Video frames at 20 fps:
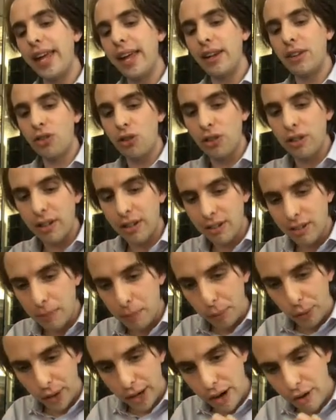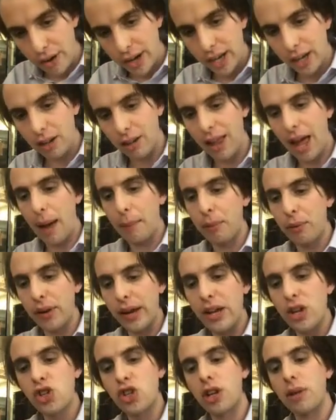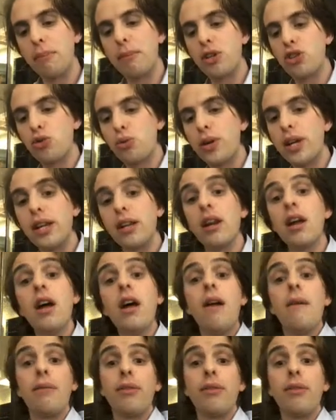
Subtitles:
interdisciplinary collaboration between